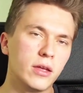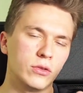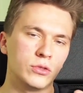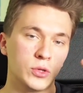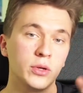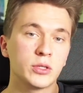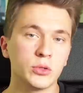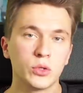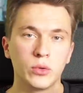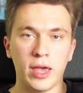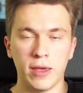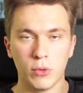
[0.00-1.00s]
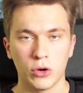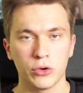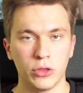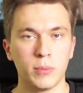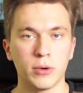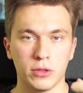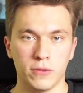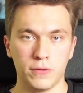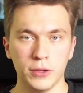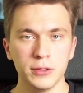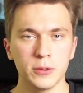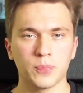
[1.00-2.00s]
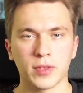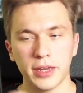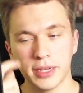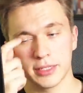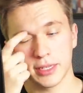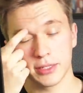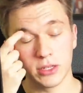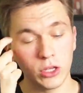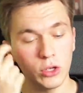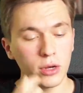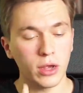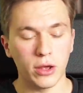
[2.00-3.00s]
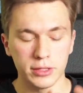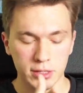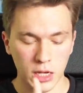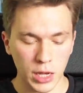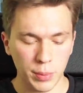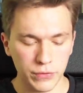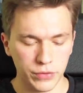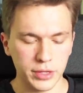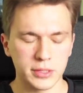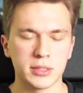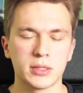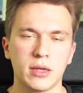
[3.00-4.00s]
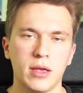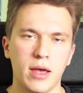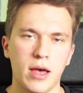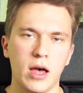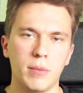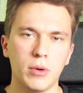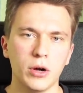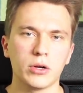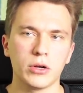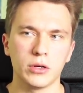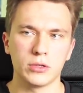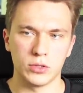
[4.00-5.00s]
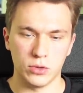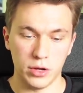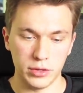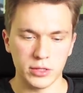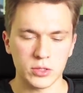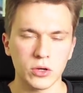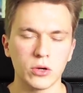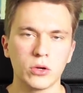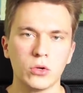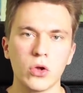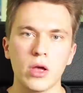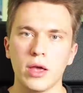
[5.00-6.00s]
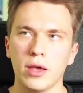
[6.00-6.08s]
so it's also a marker that you put on the field, and it says the unit on top of this marker, so on this circle,